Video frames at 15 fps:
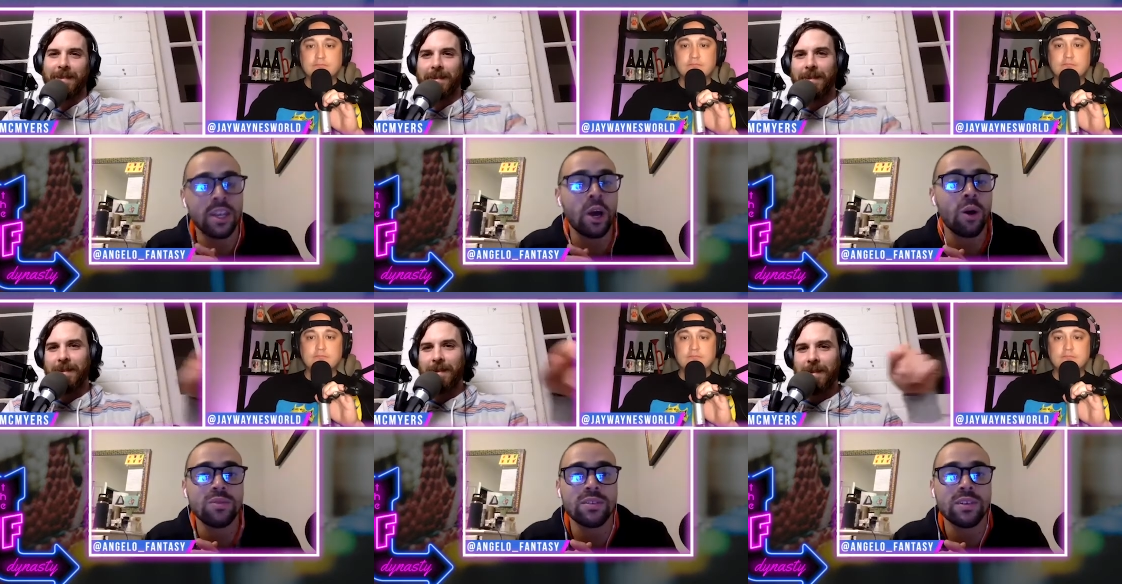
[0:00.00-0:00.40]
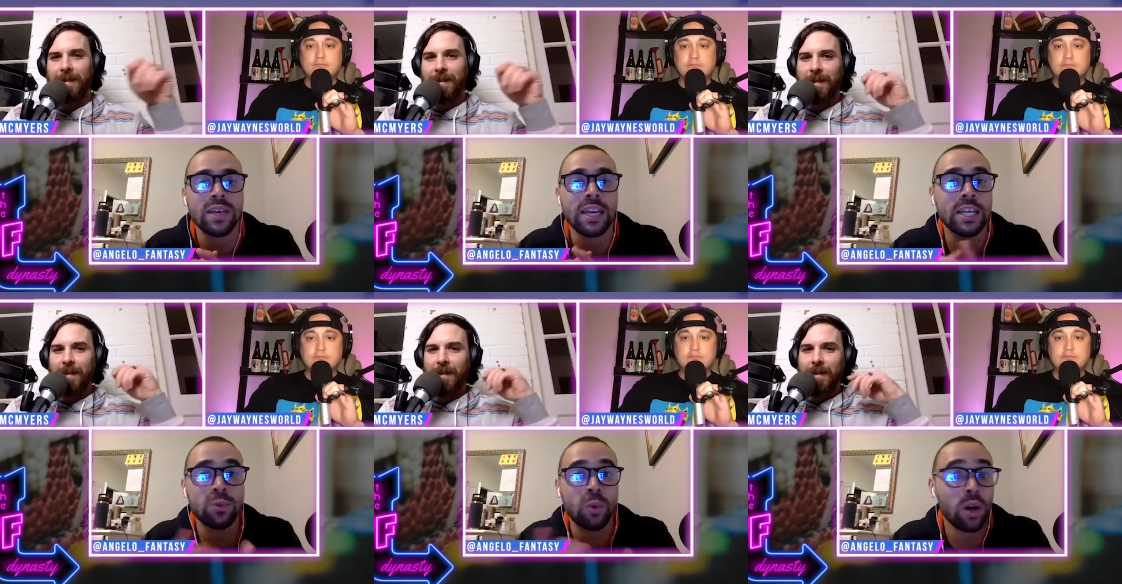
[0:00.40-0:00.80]
Speaker 1: you know,
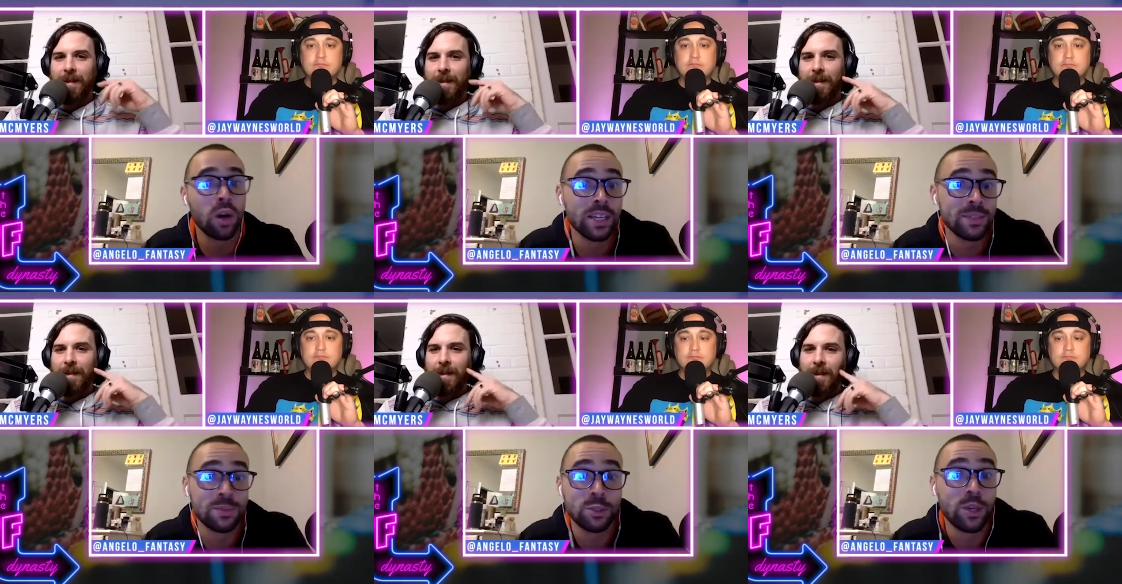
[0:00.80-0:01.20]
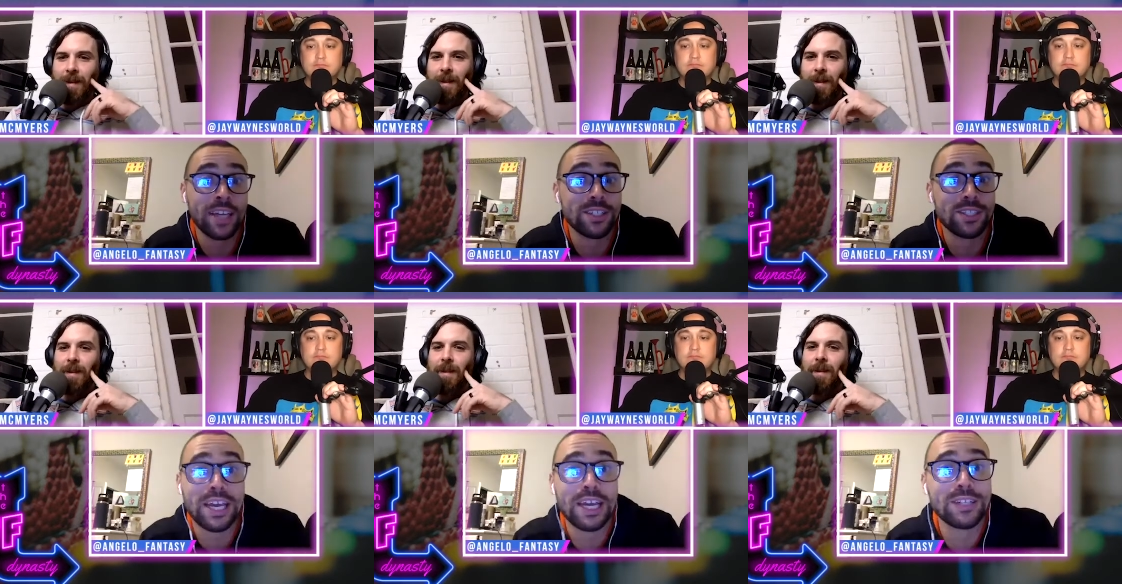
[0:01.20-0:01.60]
it is what it is, and you
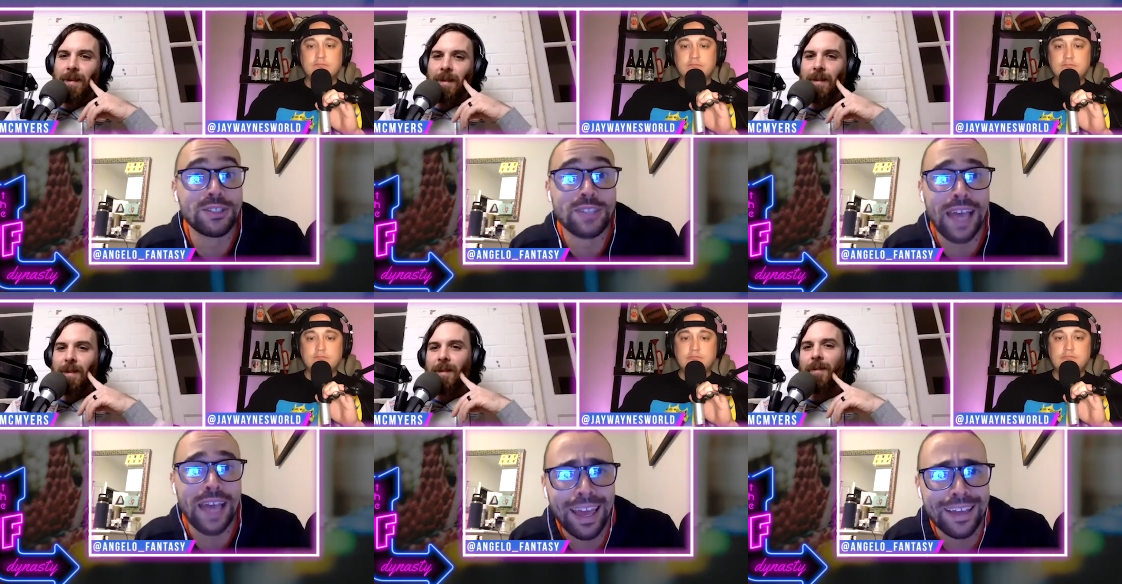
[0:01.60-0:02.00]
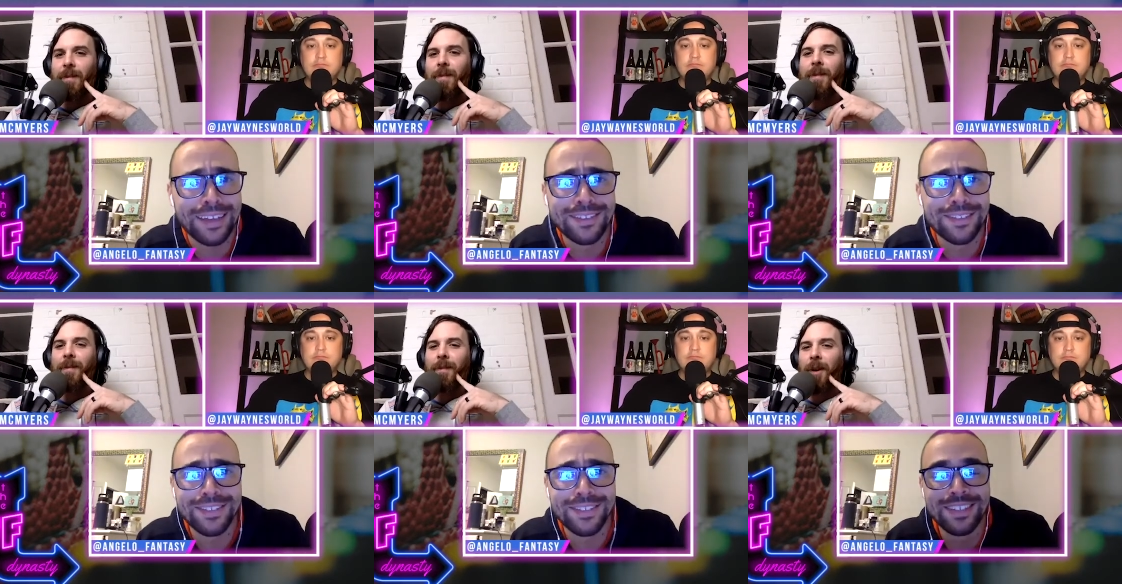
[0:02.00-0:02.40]
can't change his
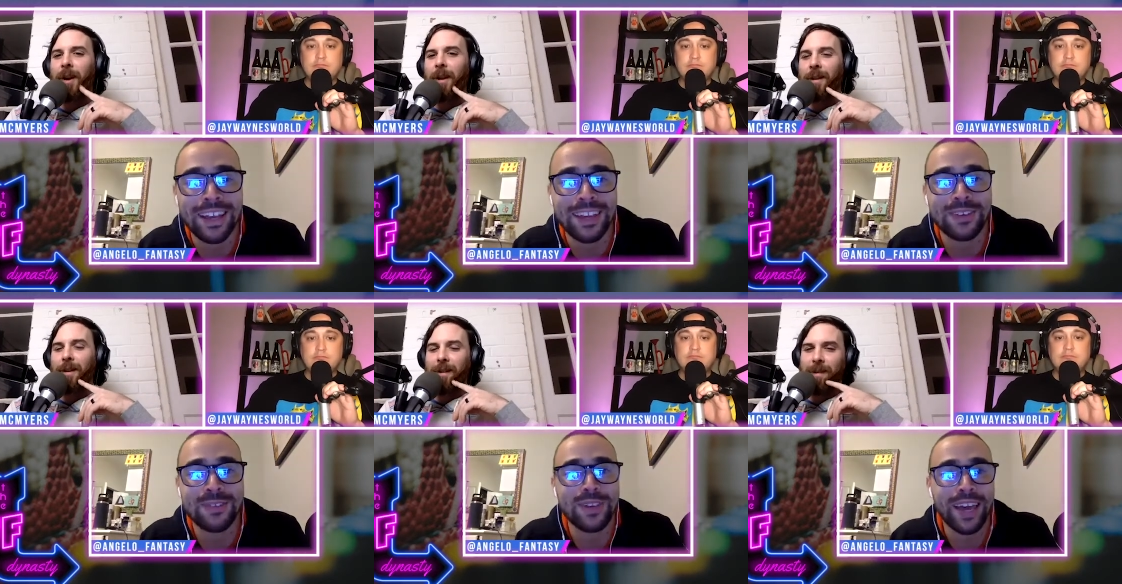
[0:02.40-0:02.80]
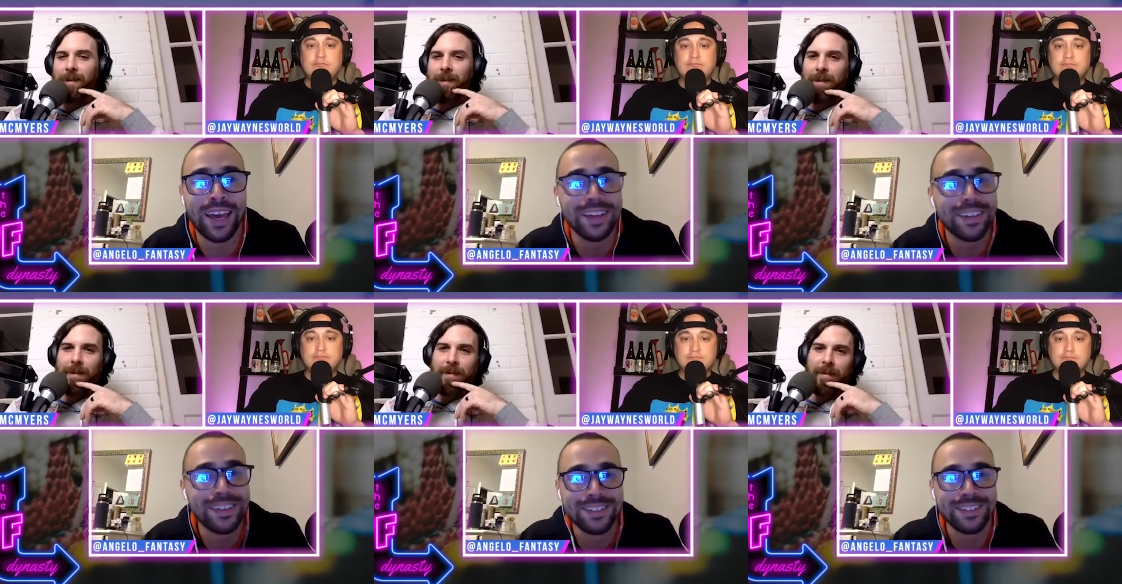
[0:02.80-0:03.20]
age. Right. Like you
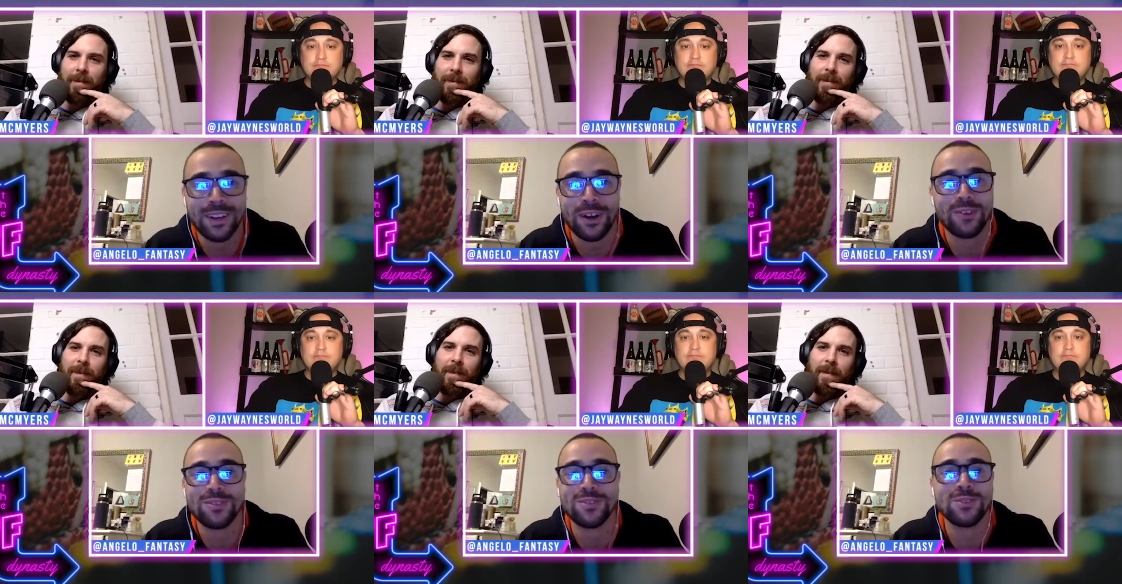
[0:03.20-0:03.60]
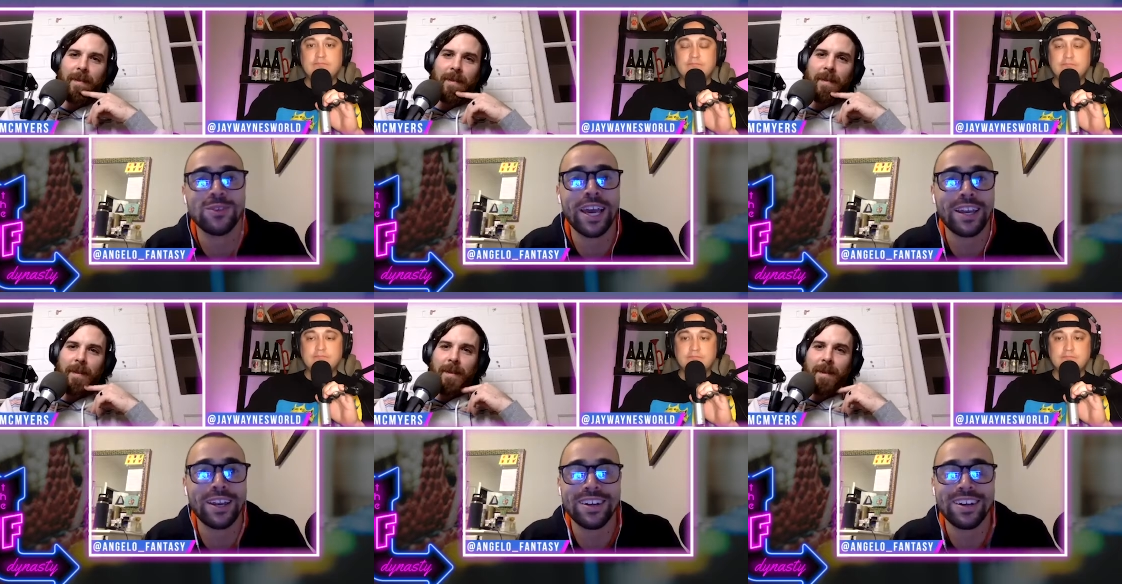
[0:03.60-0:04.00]
can't, you know, you
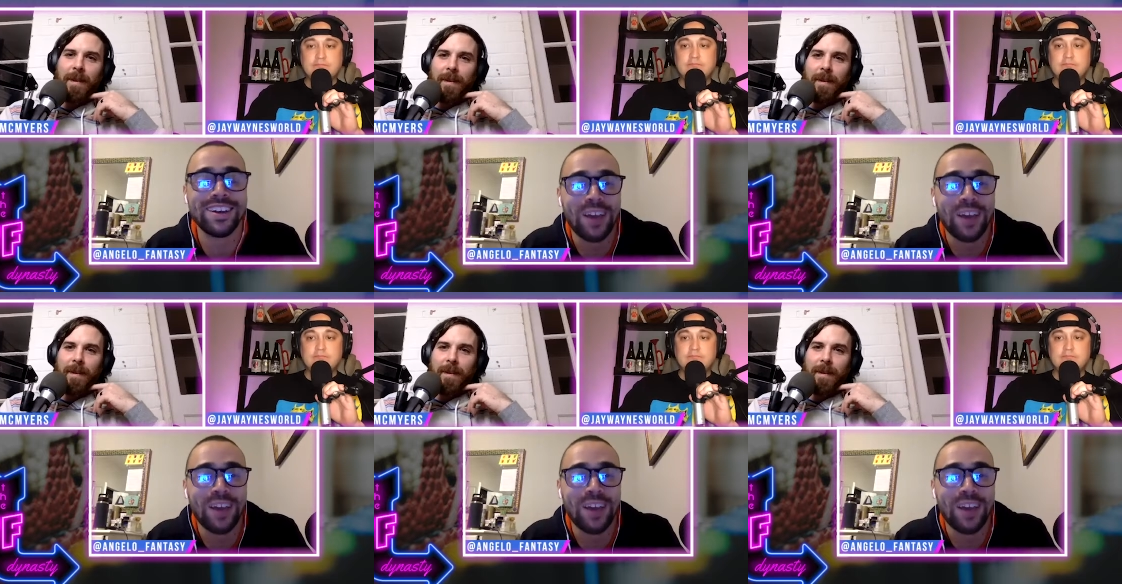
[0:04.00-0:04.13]
can't